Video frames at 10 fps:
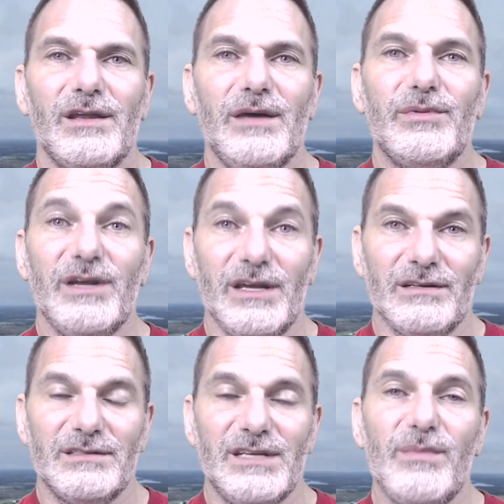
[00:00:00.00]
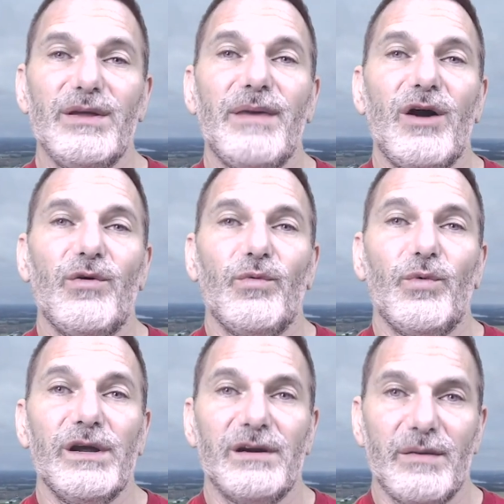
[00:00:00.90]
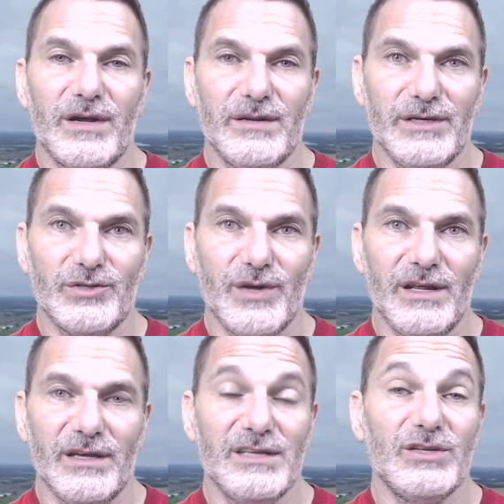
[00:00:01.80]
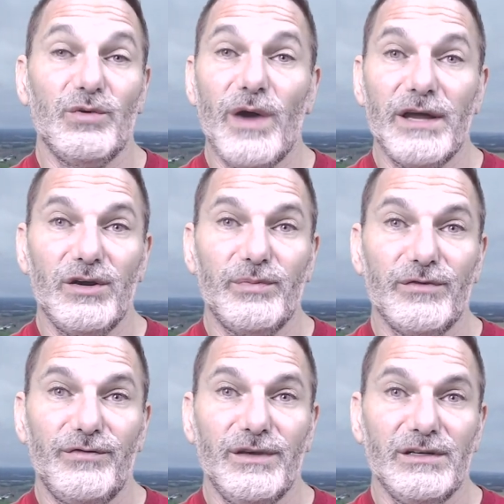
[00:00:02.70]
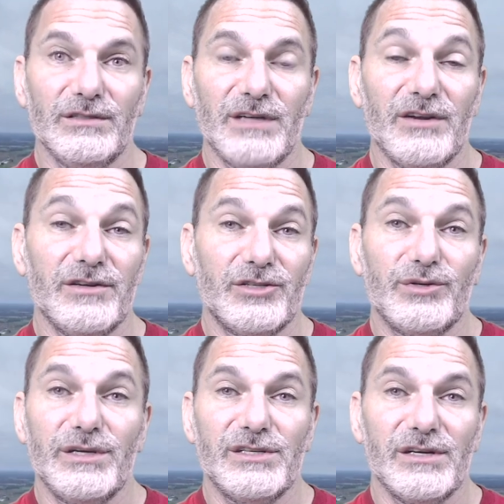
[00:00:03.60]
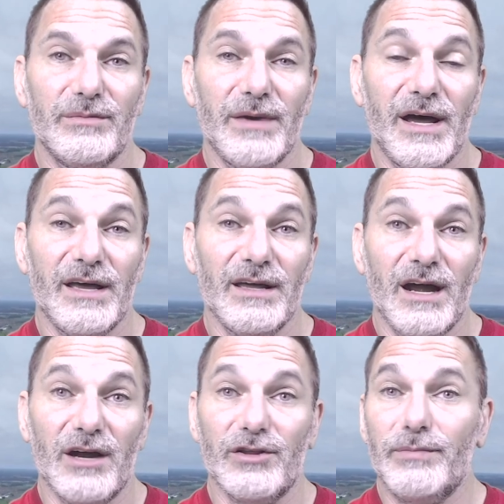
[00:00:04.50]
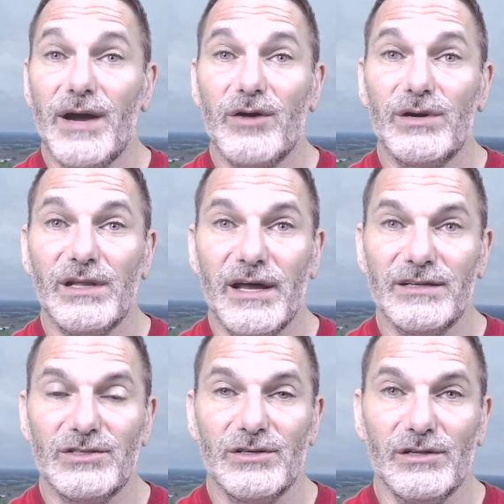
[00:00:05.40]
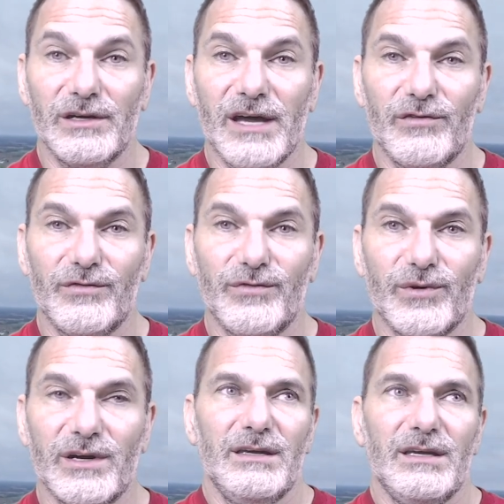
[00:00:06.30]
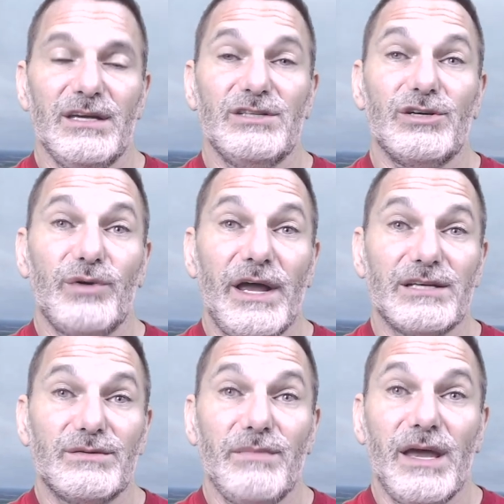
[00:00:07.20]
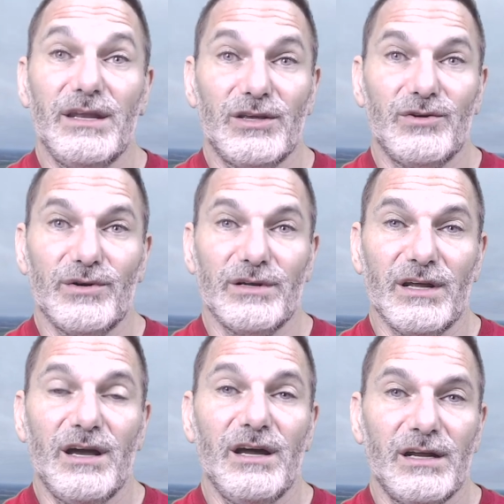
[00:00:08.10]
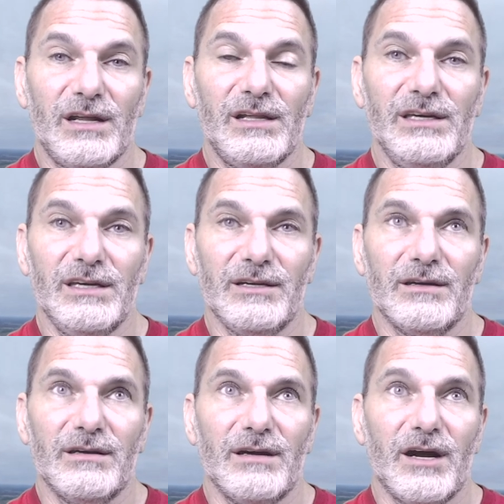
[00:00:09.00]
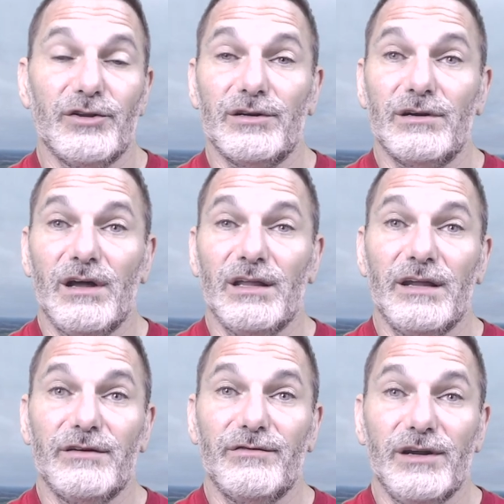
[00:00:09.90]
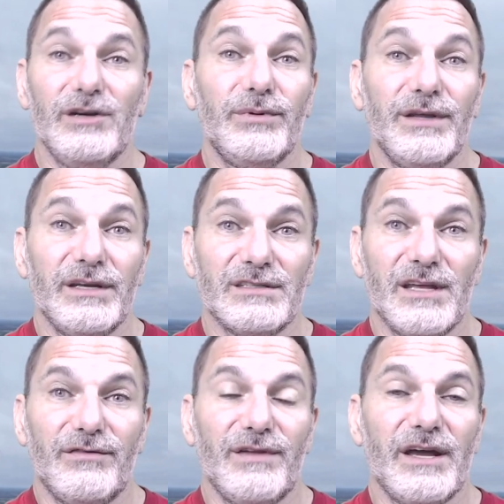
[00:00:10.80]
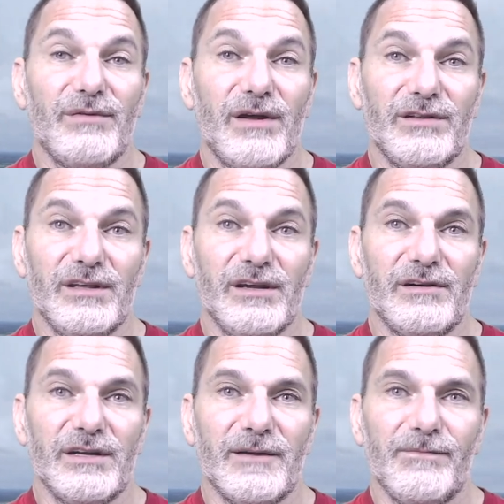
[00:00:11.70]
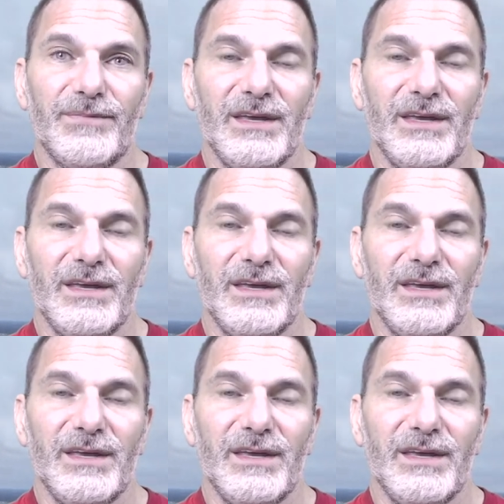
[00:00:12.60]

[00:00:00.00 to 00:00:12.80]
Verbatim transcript: Number eight, tell me about where I'm going to be training. Is it a wide open field? Are there trees nearby? Are there power lines to look out for? Is the grass manicured and cut clean? Are there a lot of airplanes that fly around in the area?